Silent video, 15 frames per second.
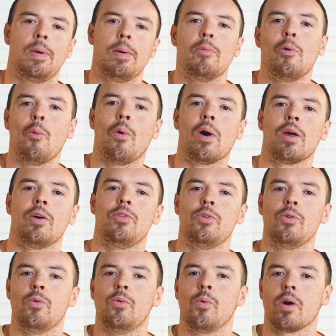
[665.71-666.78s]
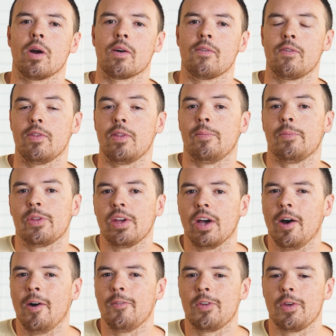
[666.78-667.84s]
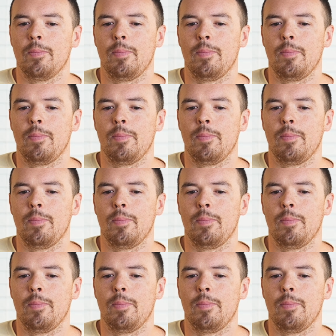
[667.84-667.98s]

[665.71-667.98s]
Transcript: People want to do work for themselves.